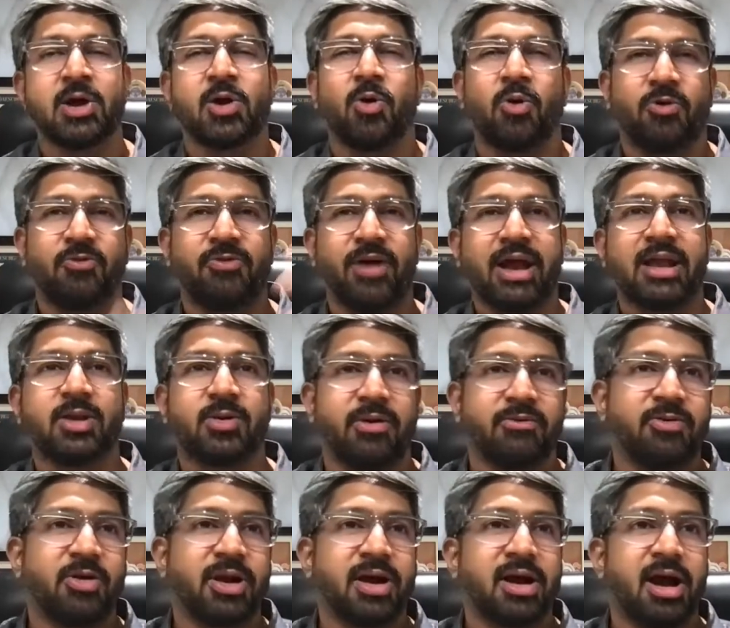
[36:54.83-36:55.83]
oh, fine, you have
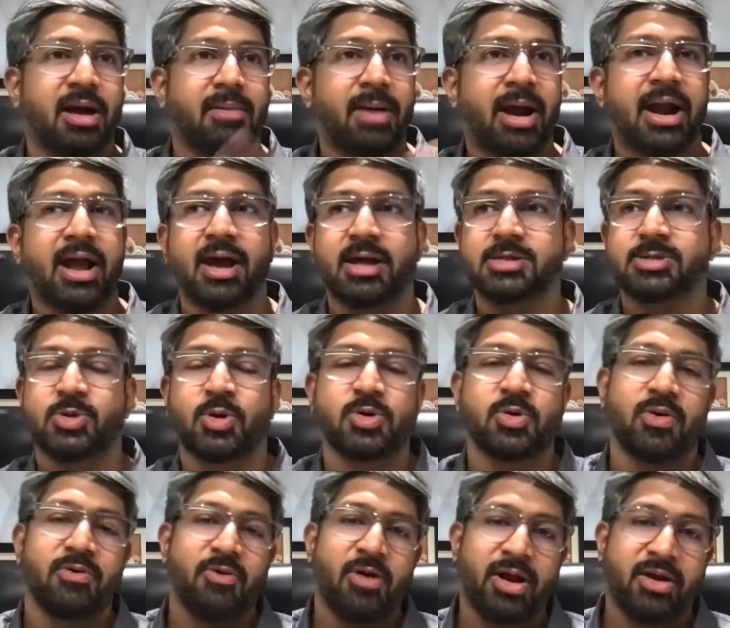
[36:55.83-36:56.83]
got a garba dance or you
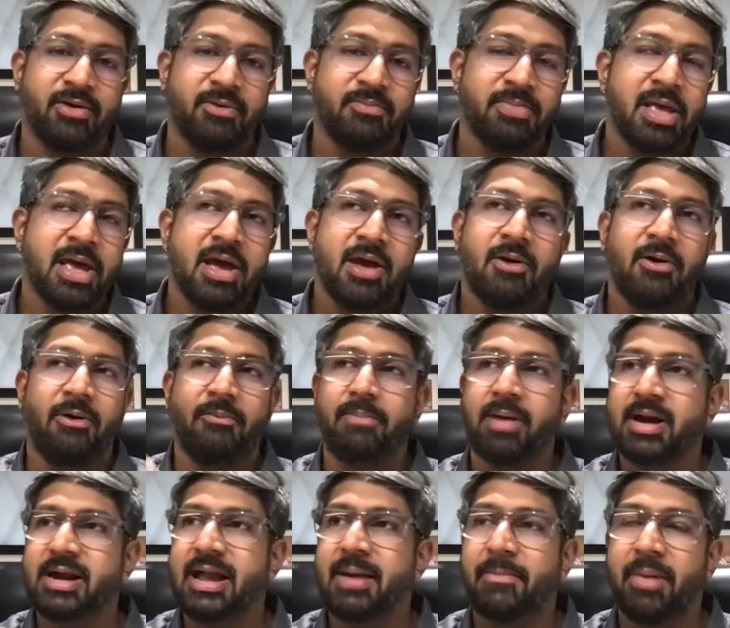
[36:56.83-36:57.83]
have got a
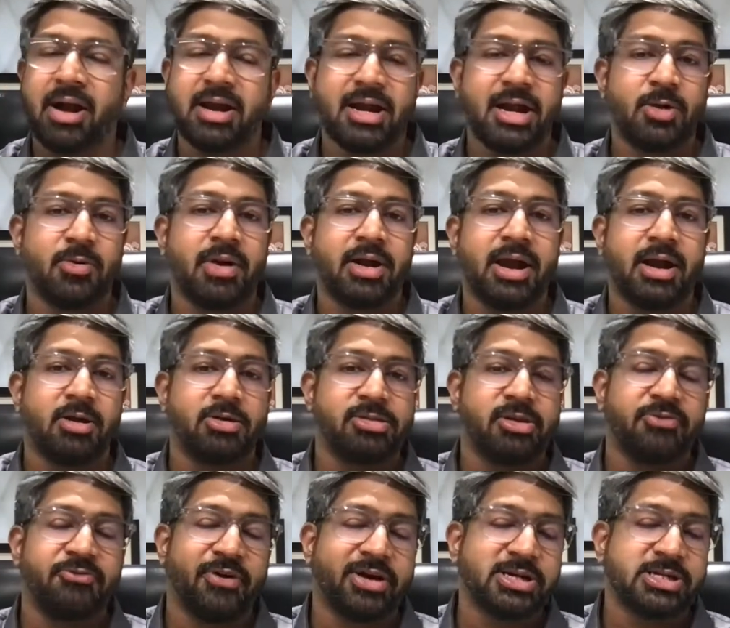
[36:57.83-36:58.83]
birthday party to attend, or
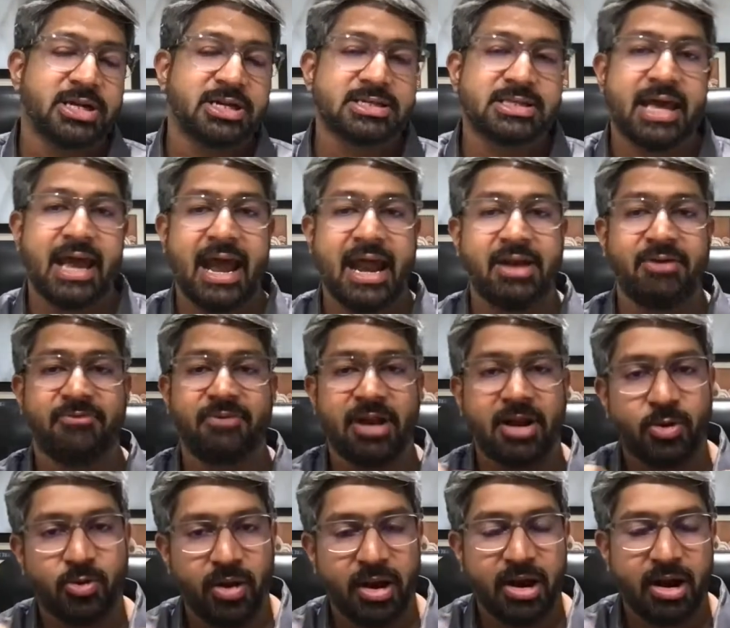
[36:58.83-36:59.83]
this function is there, and we'll
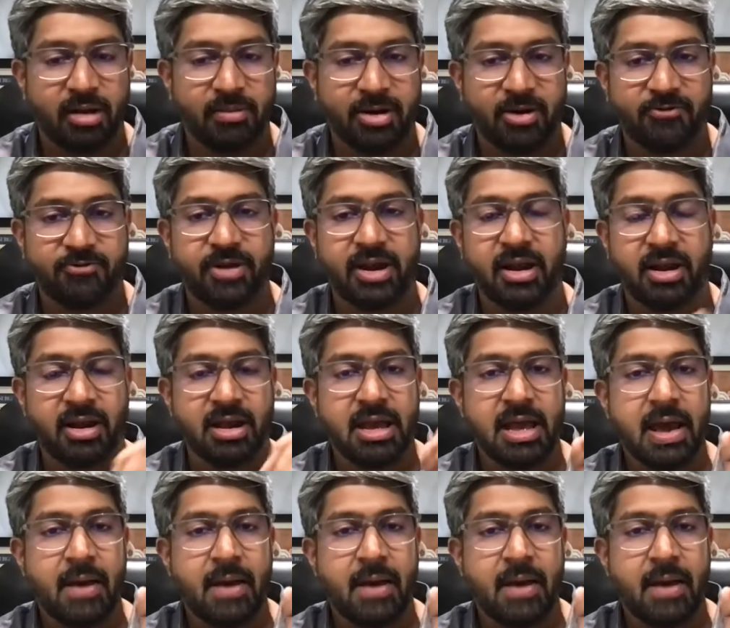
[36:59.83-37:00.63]
do a little bit of filler.